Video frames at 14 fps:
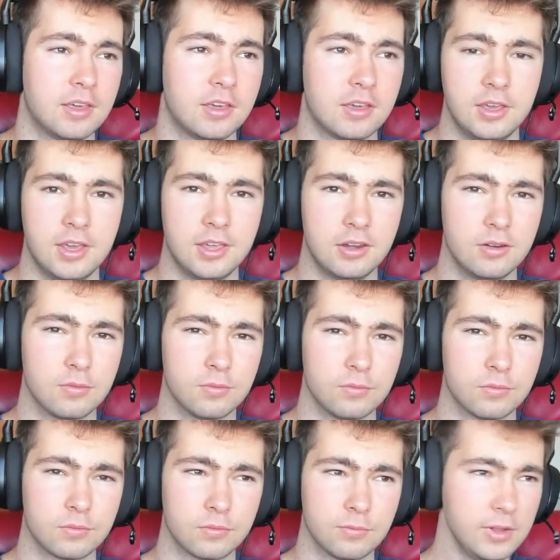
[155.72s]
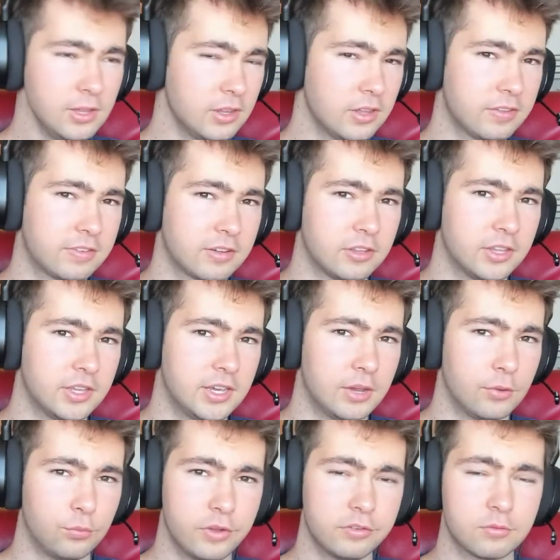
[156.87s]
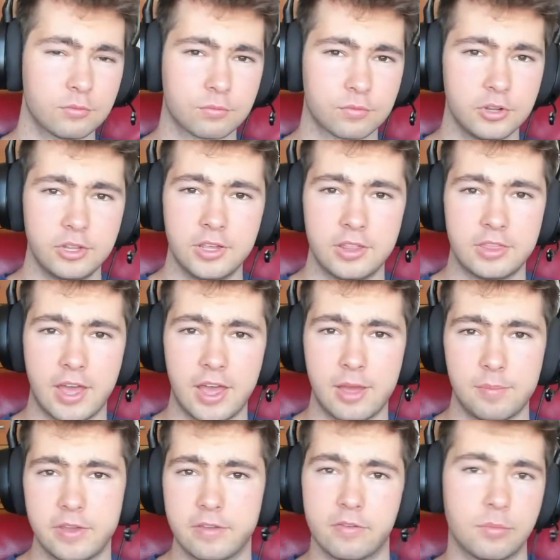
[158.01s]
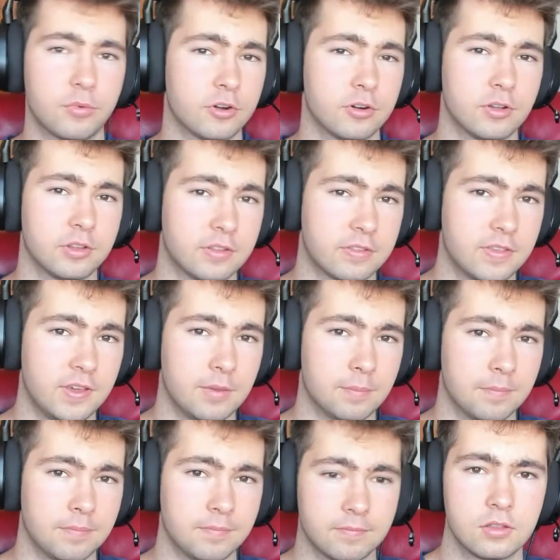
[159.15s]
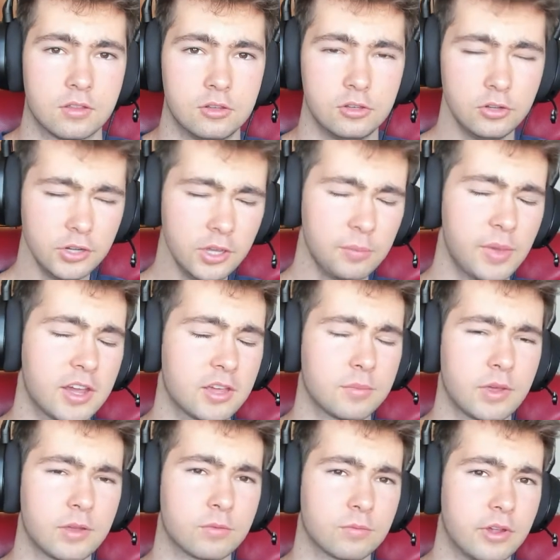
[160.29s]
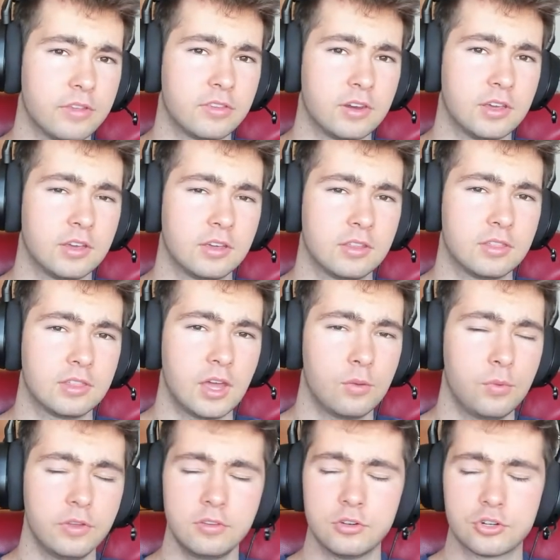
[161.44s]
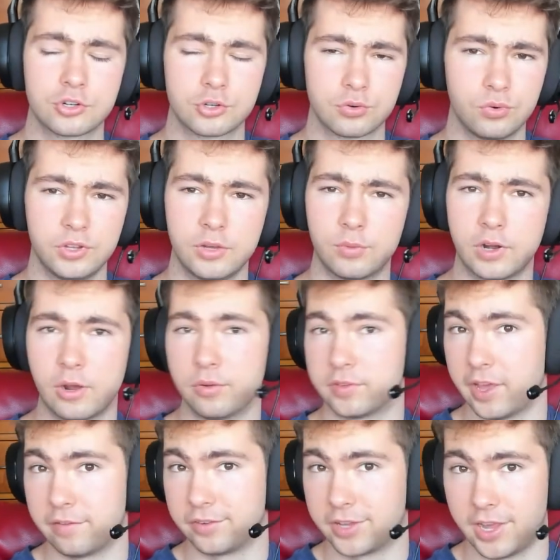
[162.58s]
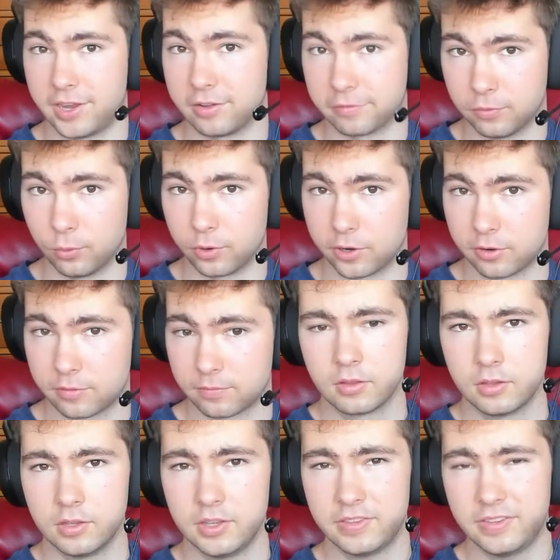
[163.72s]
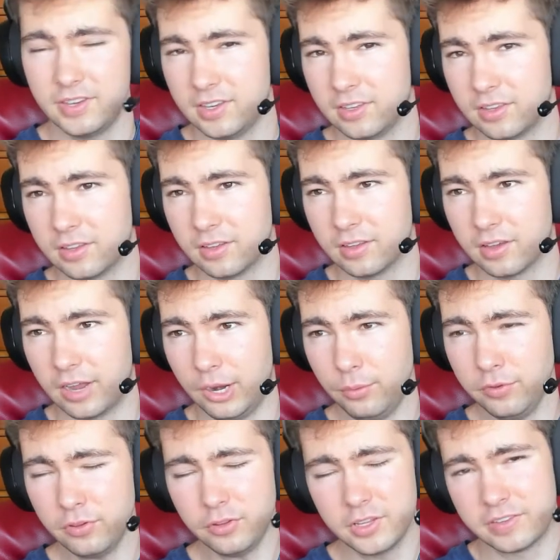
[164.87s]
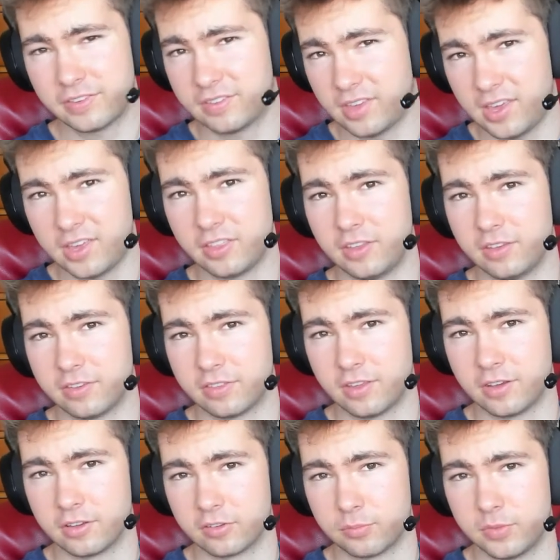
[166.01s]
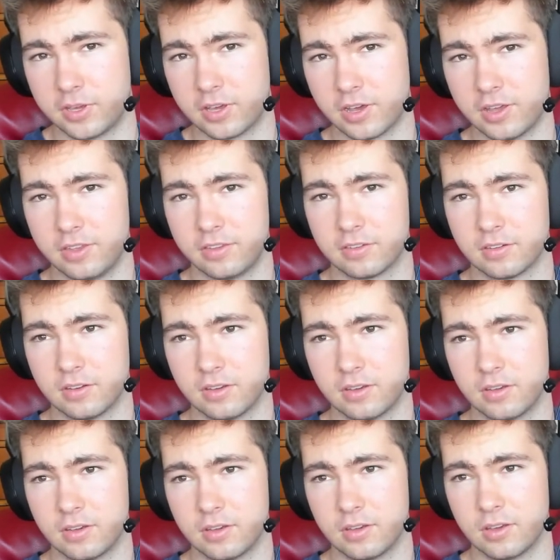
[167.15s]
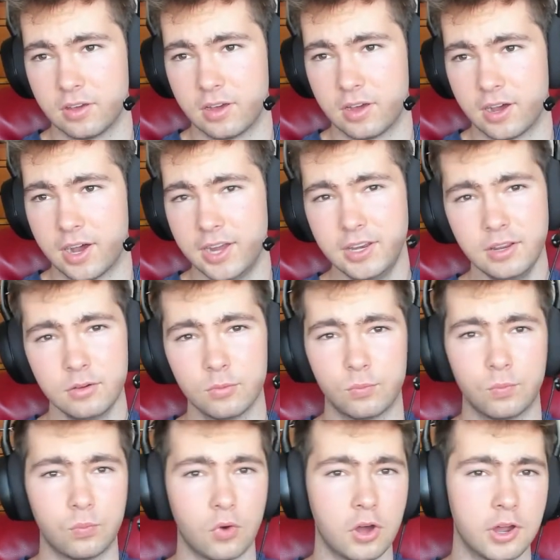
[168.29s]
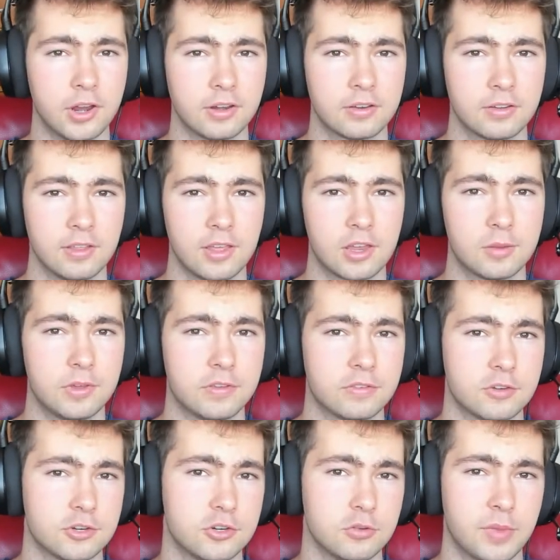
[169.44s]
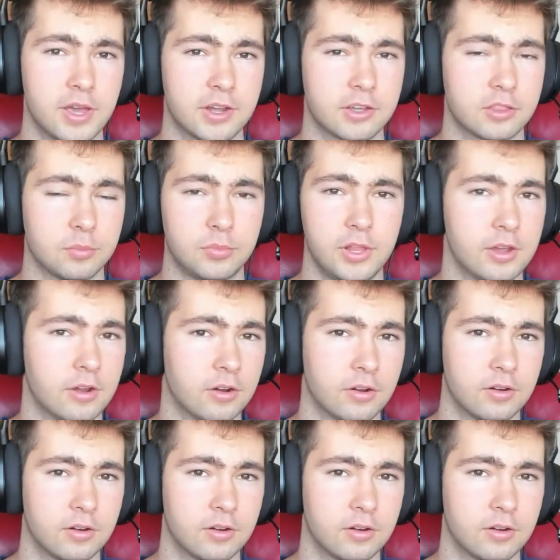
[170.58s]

and realistically it wasn't really that big of a burden on the team. Looking back at my reasoning, that wasn't truly what I was advocating for. You see, I was only saying these things because I didn't want enemies to shoot back at the player.